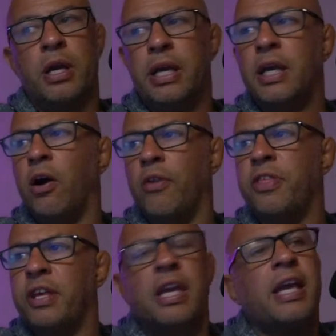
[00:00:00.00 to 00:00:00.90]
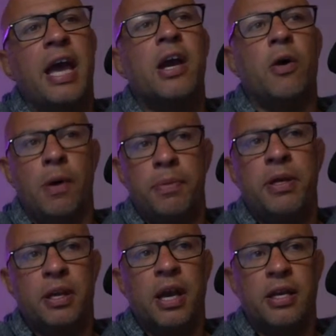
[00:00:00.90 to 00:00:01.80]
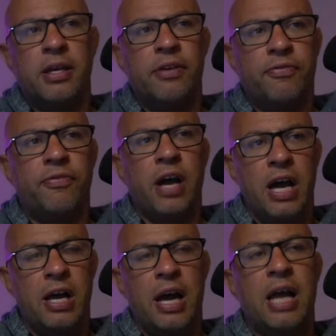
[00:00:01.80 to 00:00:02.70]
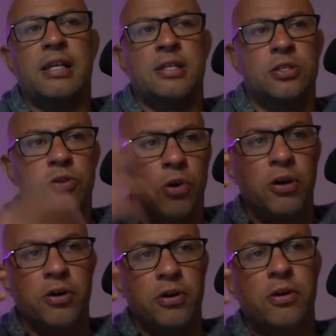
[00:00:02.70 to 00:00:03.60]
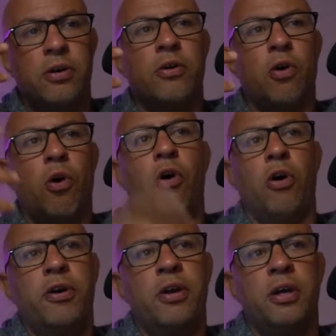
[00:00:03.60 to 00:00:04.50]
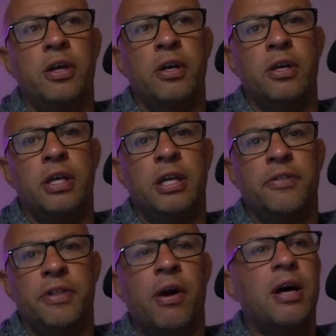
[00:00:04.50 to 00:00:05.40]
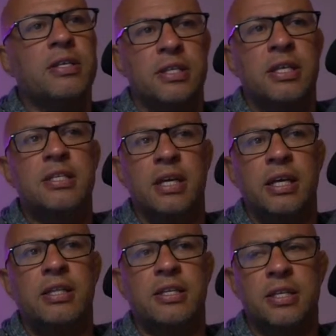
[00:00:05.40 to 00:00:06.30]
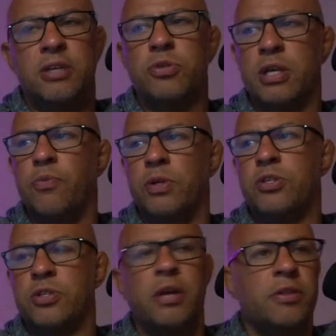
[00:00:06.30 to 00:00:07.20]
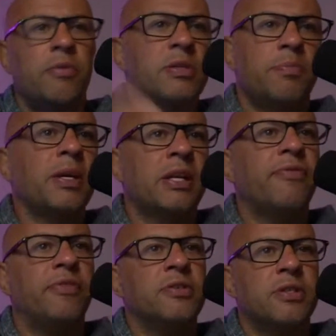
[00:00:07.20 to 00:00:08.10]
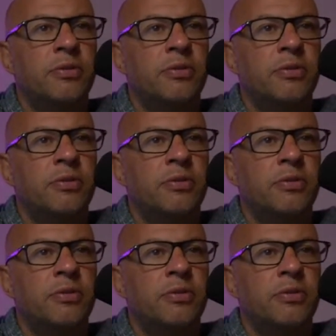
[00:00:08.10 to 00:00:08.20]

I think he can go up and if Alex is not on, there are things that in the skill set which there is a big difference.